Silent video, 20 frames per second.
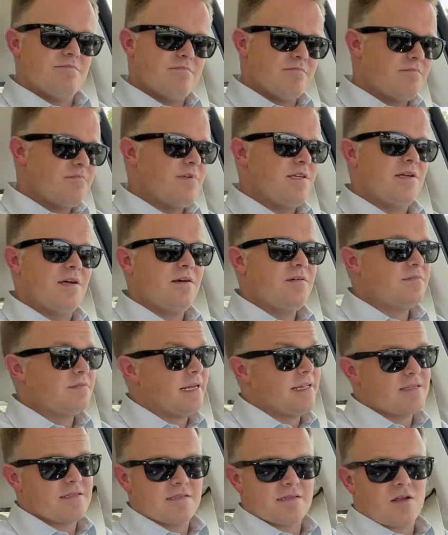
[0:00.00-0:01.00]
you know,
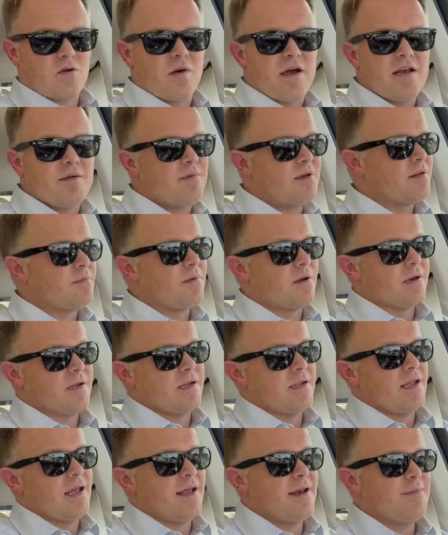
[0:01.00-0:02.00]
that's quite a bit of
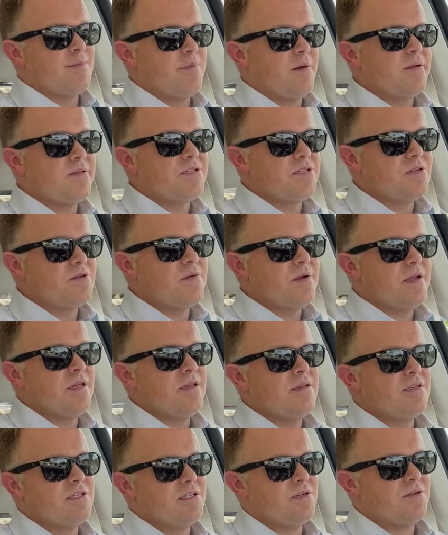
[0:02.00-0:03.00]
money, and it puts you
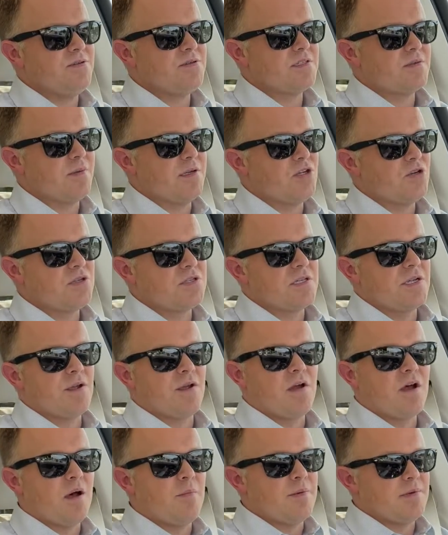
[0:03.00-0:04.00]
into some interesting
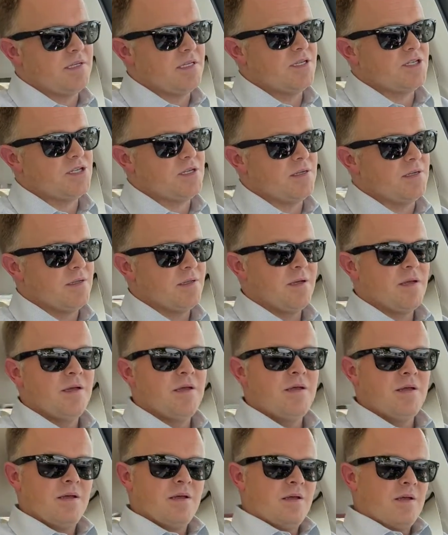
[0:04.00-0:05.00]
competition.
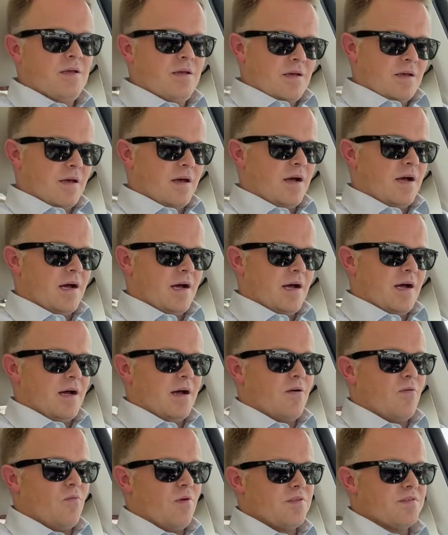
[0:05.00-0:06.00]

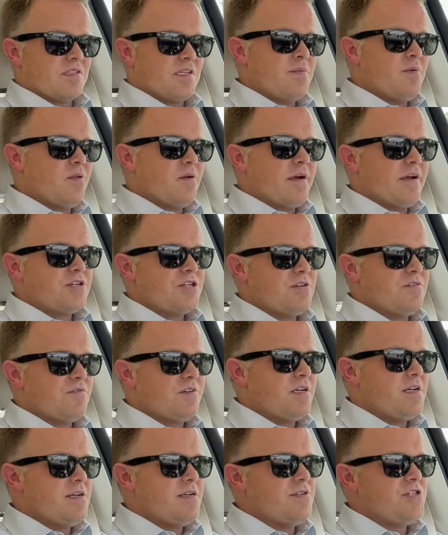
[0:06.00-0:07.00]
With similar
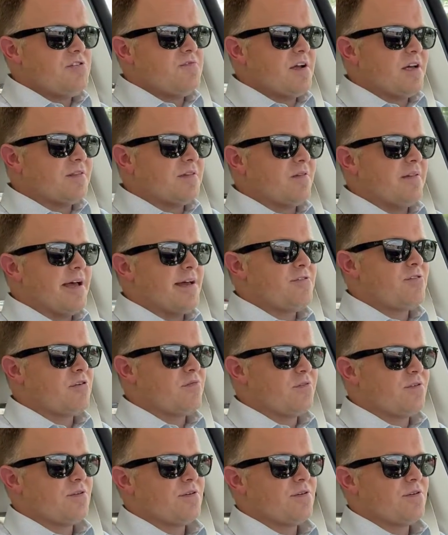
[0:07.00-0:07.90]
SUVs, you've got the Land Rover